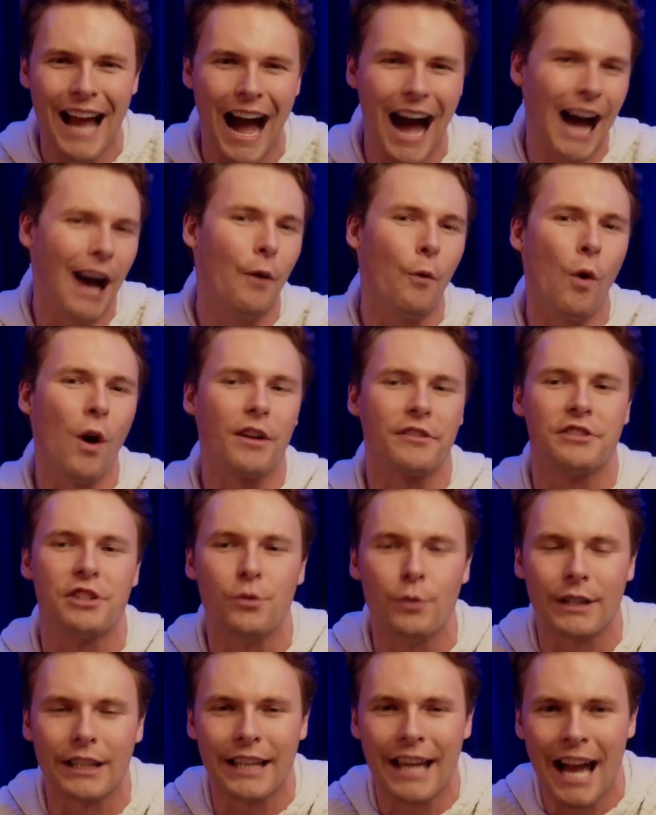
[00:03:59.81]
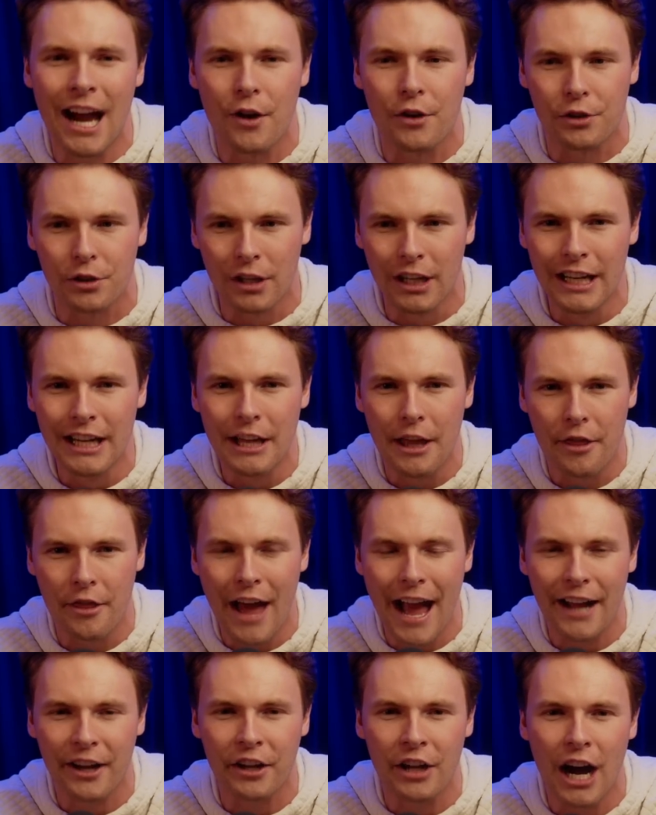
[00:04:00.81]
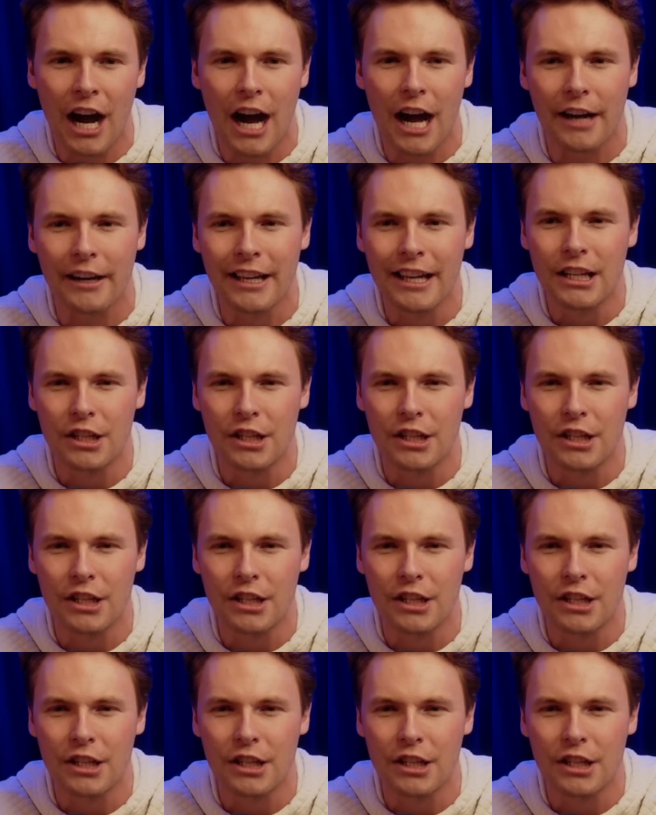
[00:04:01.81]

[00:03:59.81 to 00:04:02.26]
I want to encounter that God,